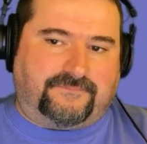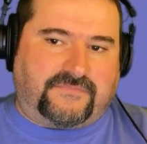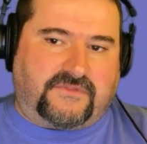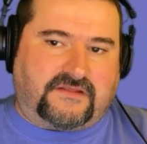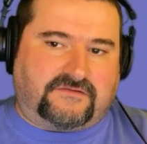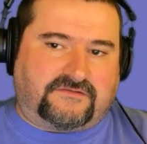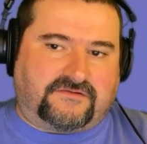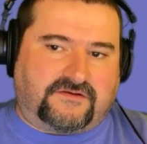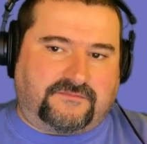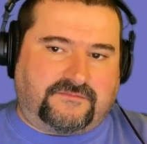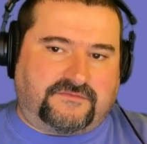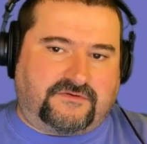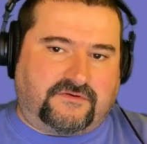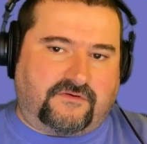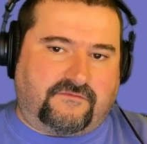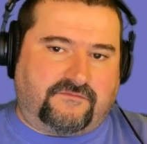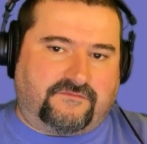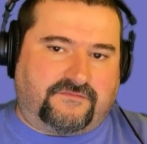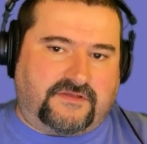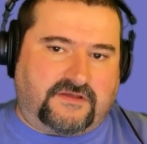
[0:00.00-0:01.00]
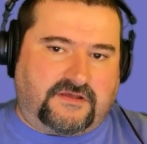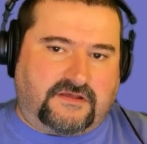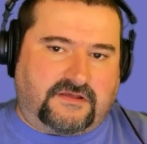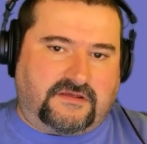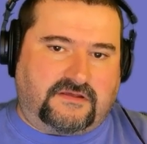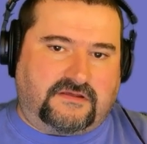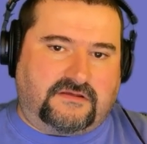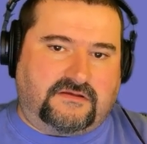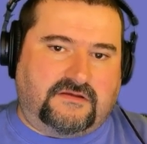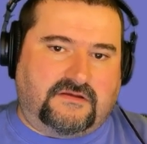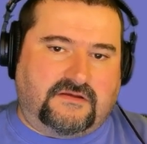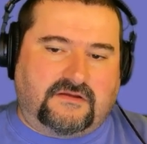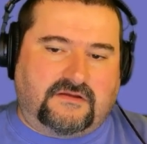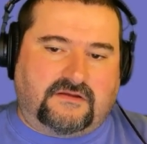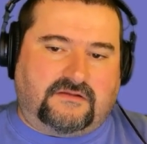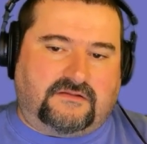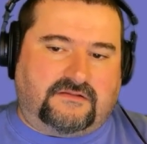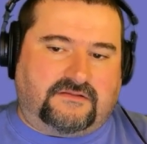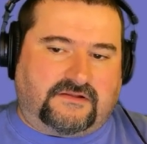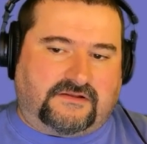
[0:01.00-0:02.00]
in terms of the
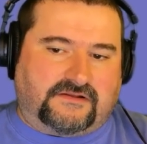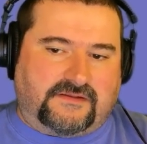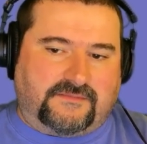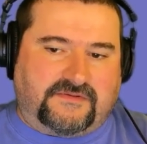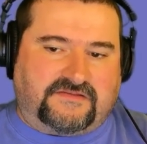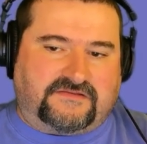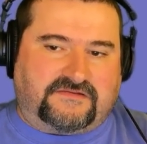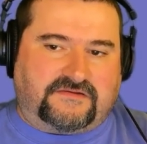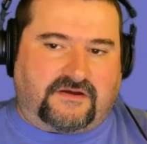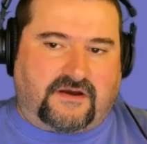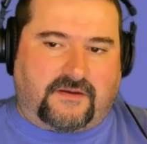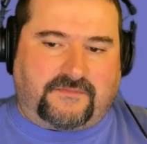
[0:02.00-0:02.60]
the limits here.